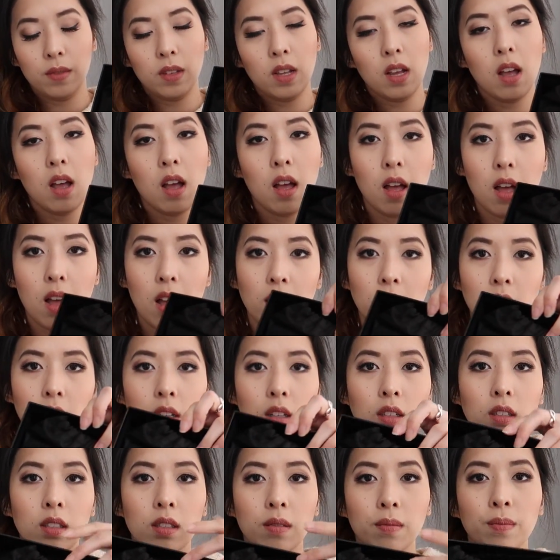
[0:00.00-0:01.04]
a
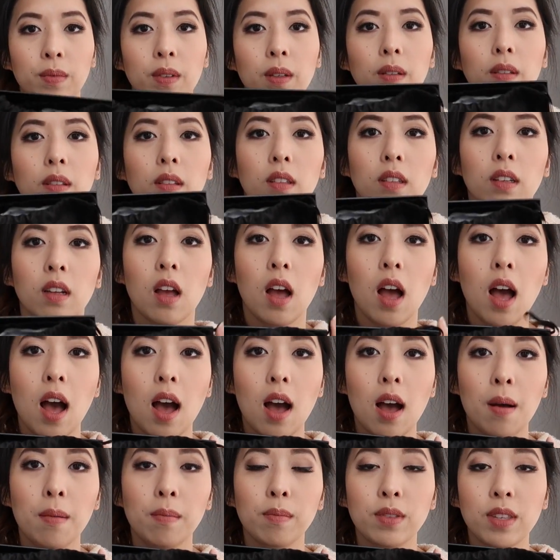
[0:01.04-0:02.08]
little
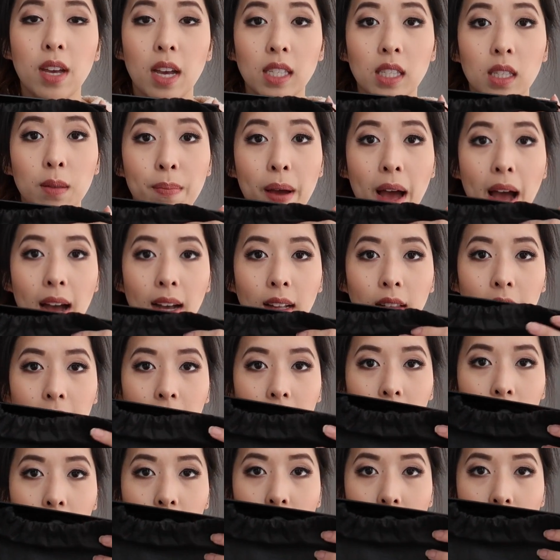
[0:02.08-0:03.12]
dust bag like
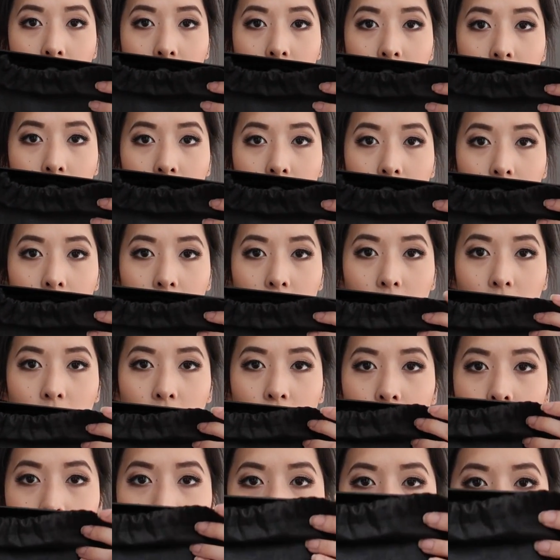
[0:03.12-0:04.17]
this.
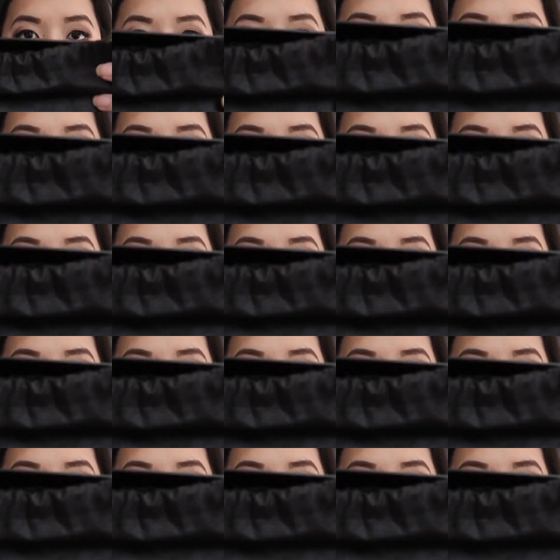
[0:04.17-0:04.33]
So